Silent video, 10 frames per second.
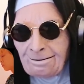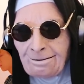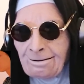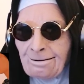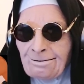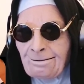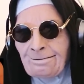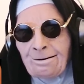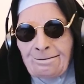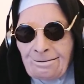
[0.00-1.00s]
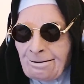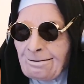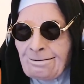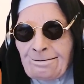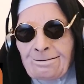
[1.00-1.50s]
Without Candy. I love that
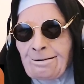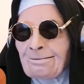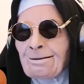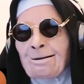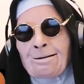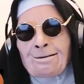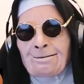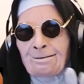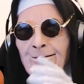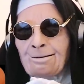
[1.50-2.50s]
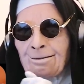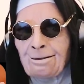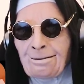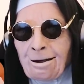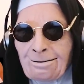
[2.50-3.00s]
very, you know what I'm saying,
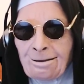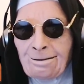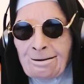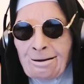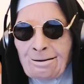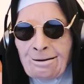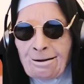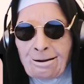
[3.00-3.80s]
retro vibe going on.